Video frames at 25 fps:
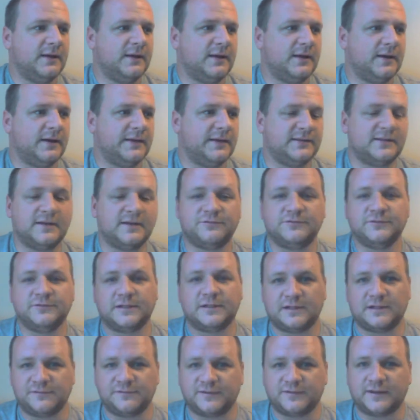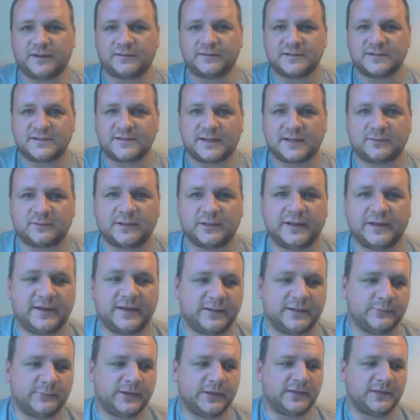I definitely found this out the
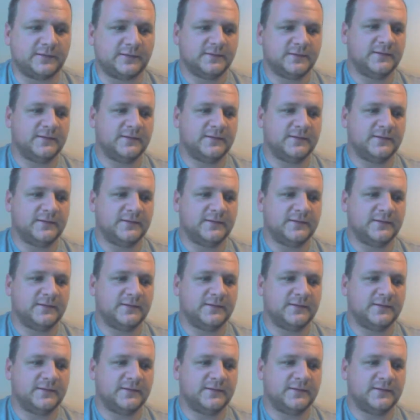hard way.